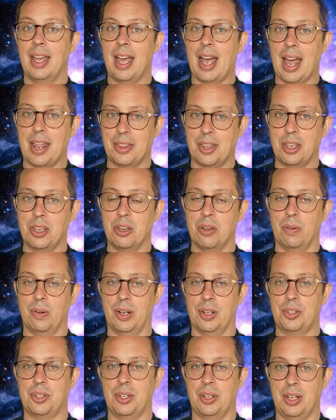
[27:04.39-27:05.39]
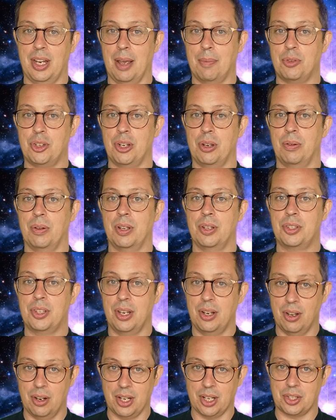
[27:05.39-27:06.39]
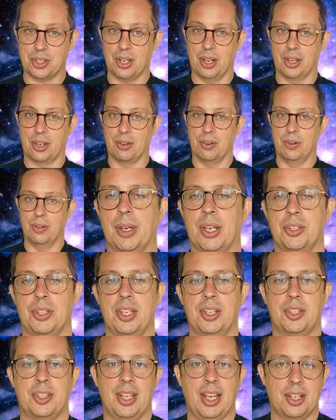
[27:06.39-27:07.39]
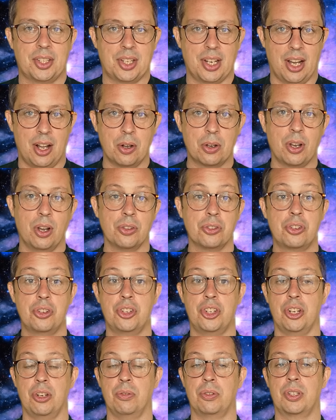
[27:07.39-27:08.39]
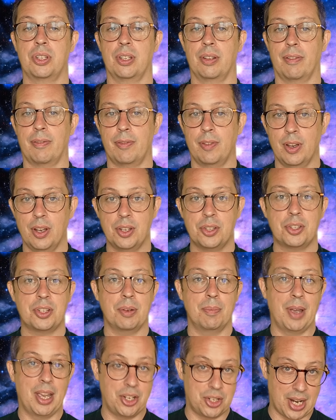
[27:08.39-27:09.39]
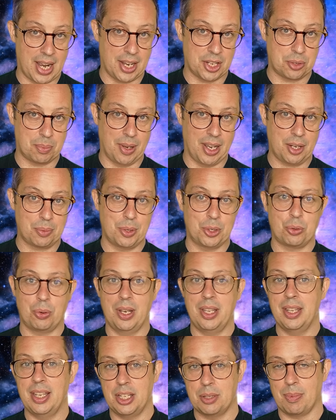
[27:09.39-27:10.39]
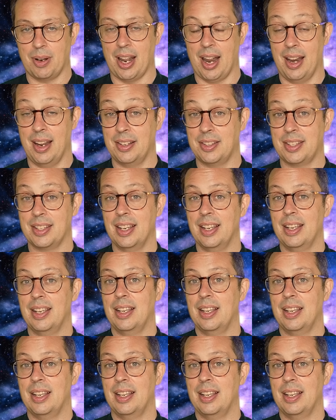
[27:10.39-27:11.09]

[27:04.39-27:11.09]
at the Uranus-Neptune synodic cycle, because this sextile constitutes the first major aspect between these planets